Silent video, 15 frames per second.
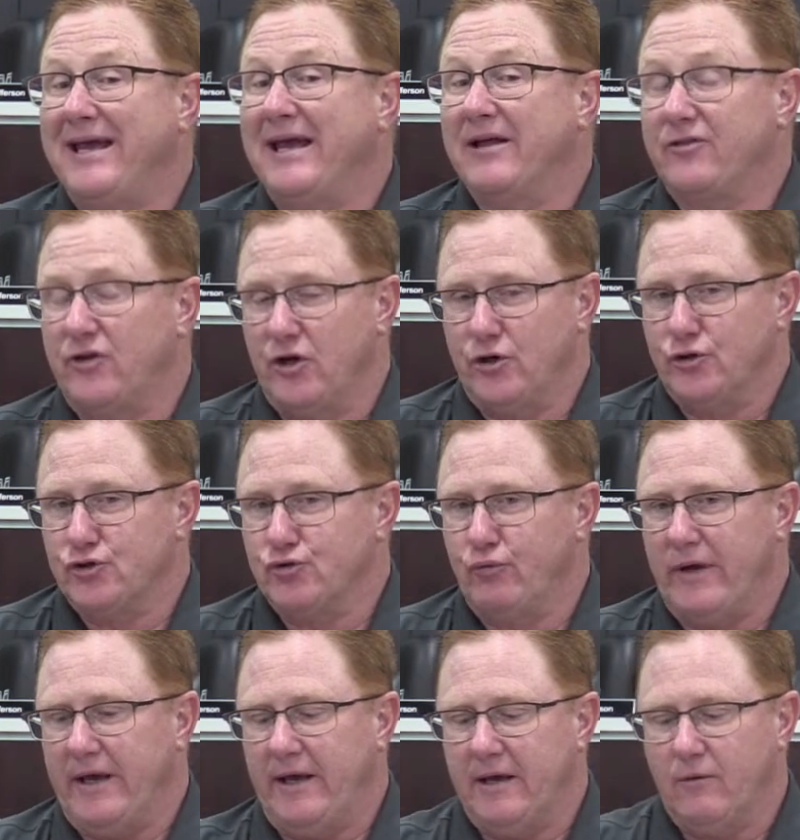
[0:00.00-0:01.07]
get those.
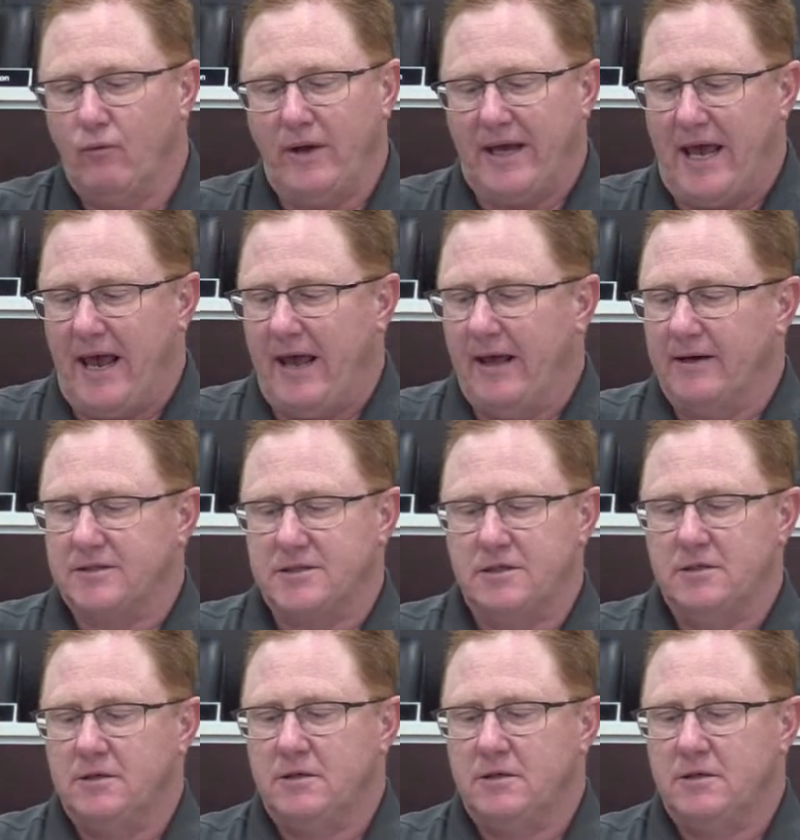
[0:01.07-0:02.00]
We can't.